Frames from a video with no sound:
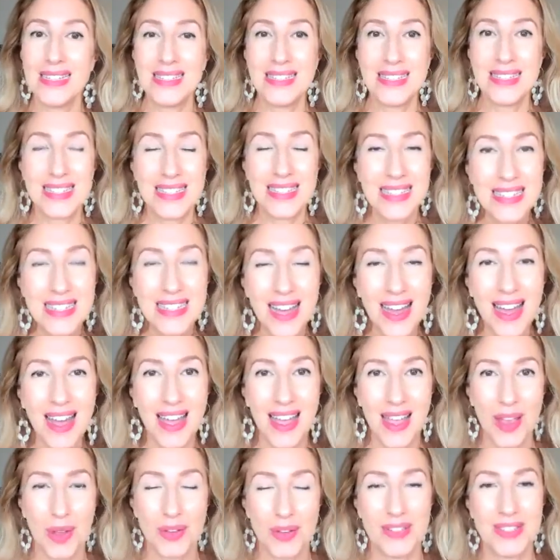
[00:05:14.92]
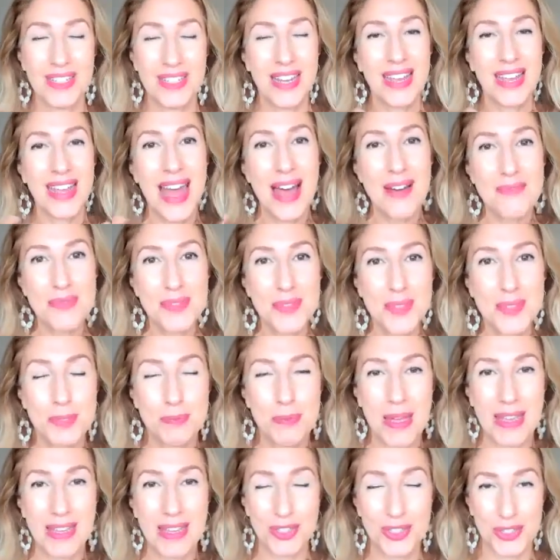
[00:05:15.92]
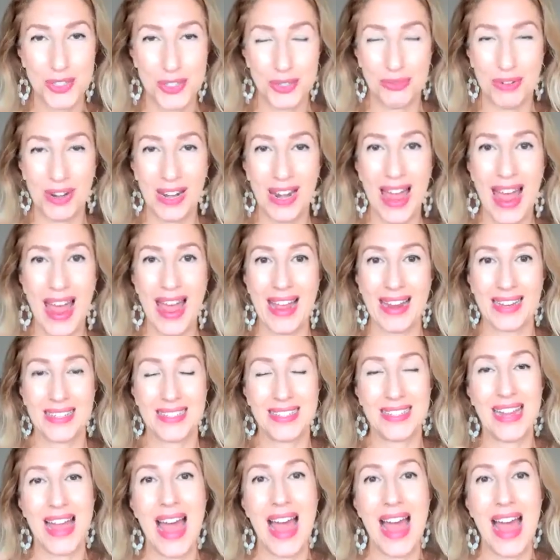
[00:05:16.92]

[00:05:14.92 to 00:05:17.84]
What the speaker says: did I have the space to relax and